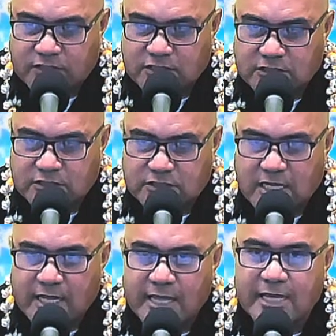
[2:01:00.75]
This is
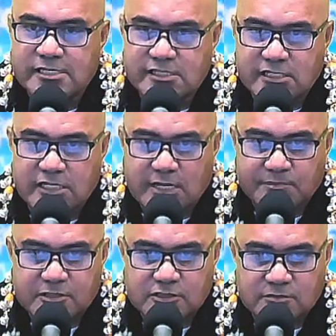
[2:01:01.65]
not, it did
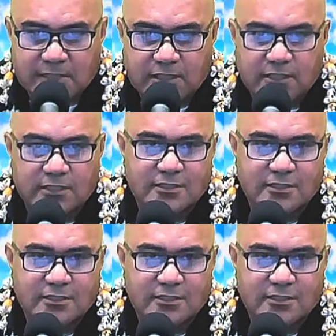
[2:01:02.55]
happen to me.